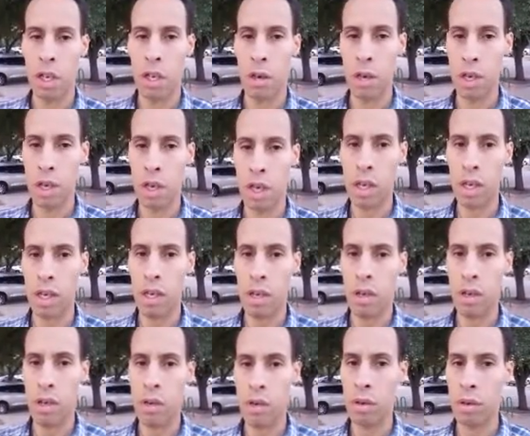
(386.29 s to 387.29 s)
Okay,
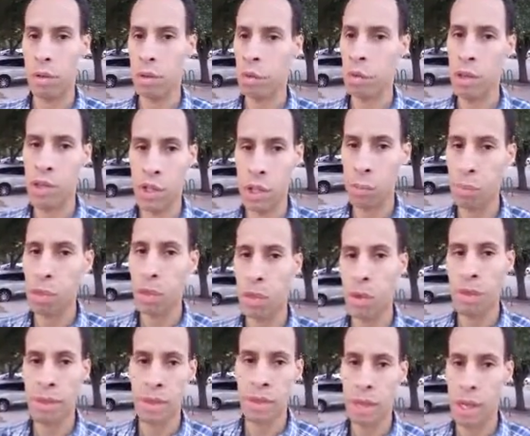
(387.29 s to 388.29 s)

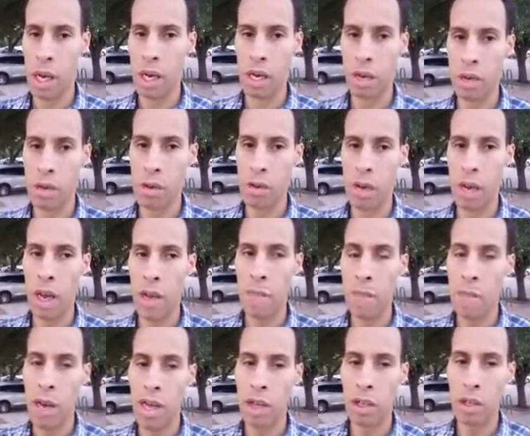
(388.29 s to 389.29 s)
whistleblowers not going. It
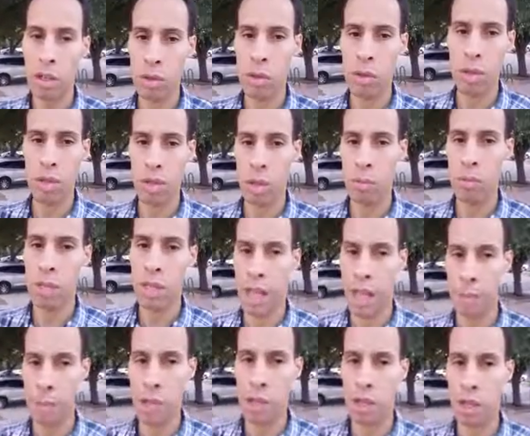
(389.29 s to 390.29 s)
might do some
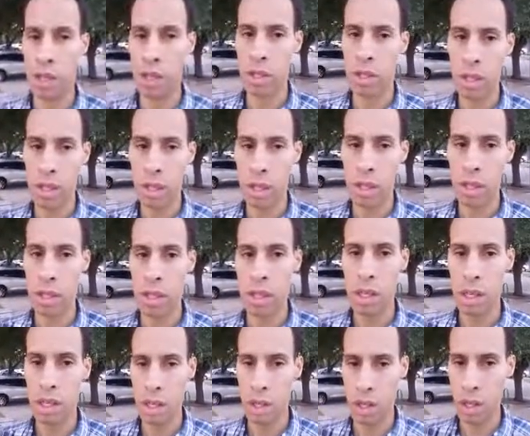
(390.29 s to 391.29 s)
damage to
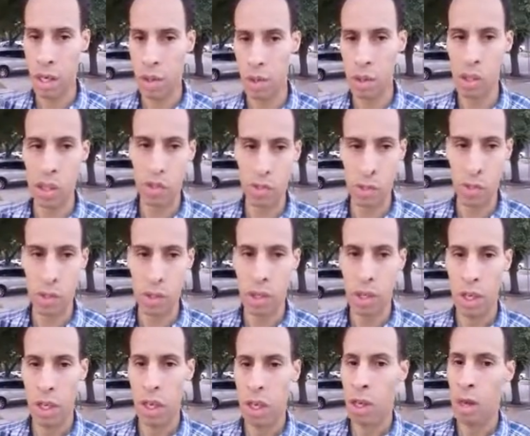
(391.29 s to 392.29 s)
DC and these shadow
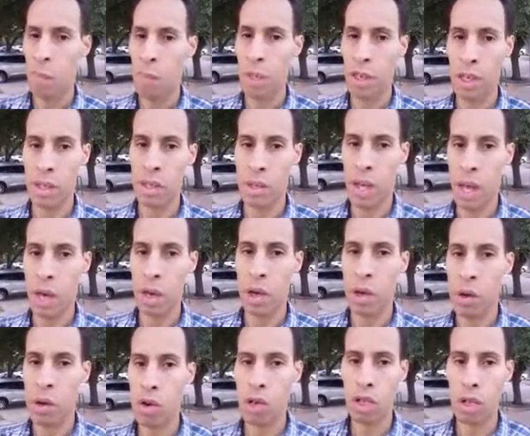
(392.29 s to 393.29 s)
governments, but it's not
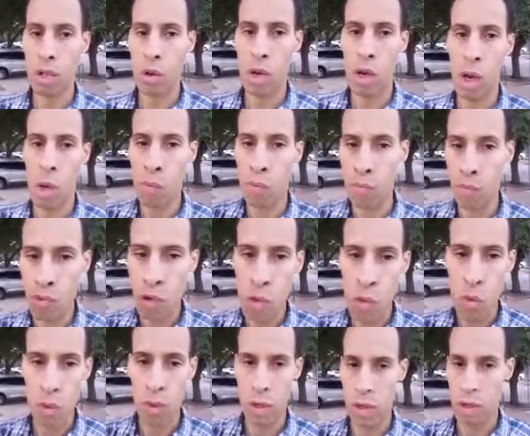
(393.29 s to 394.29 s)
going to
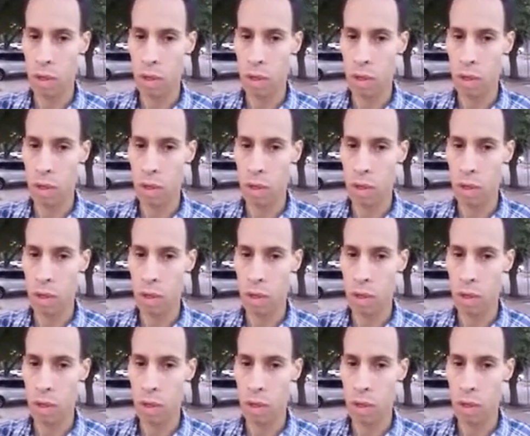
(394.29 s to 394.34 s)
uproot.